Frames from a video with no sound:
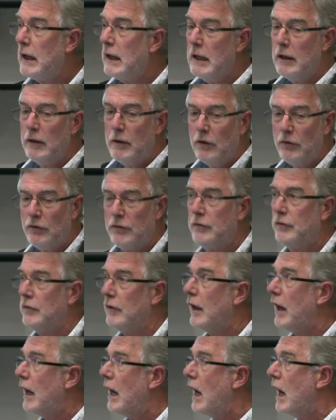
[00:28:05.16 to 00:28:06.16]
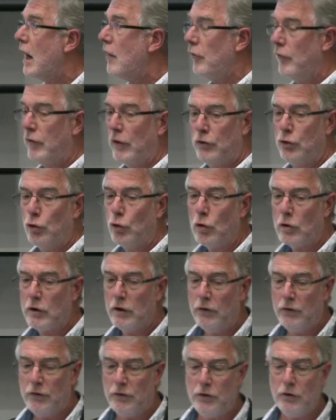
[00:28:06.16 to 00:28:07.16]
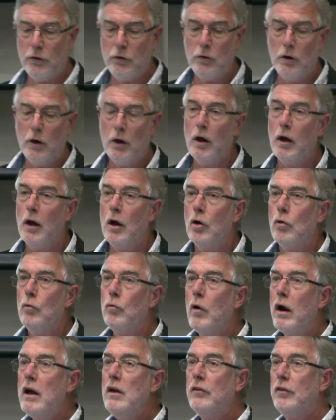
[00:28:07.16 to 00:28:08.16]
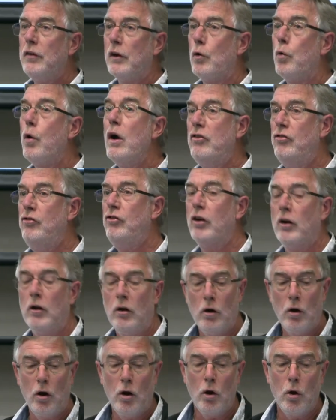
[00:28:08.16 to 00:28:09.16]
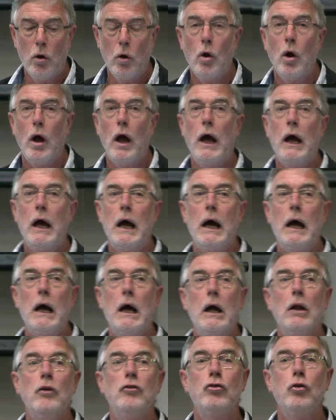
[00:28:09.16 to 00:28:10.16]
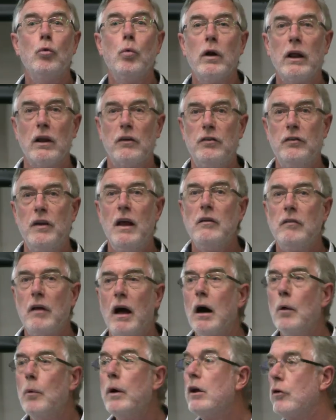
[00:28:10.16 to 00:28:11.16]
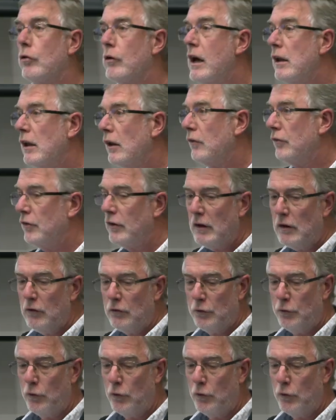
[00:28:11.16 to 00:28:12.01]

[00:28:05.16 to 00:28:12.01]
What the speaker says: in this half of the talk is to raise the question, to what extent are we creating cities